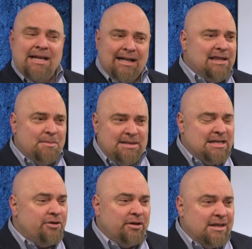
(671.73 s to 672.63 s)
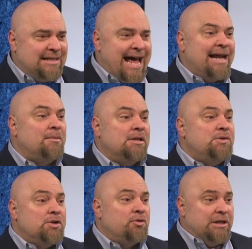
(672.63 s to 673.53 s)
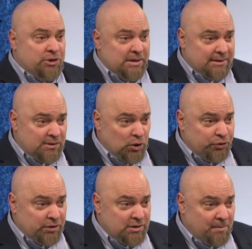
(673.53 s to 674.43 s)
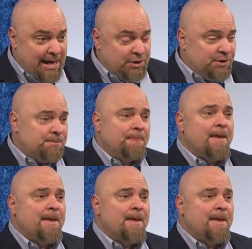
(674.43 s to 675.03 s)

Not the materialist, animalistic creature that the socialist imagines.